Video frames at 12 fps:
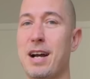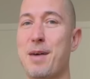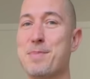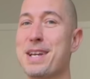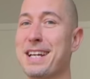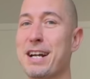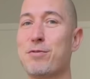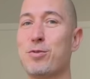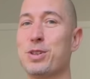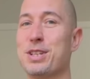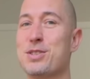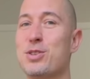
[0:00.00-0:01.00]
I'm being careful
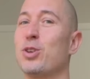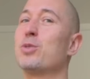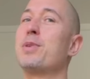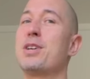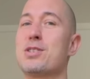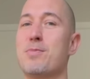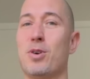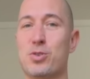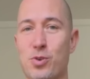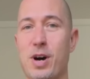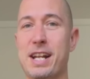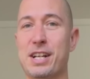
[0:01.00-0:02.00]
with the salt because I'm
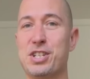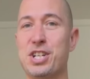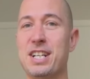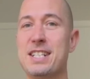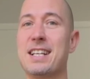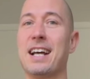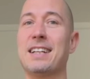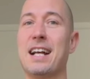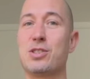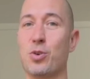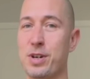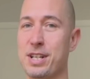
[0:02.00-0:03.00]
also adding cheese and that's already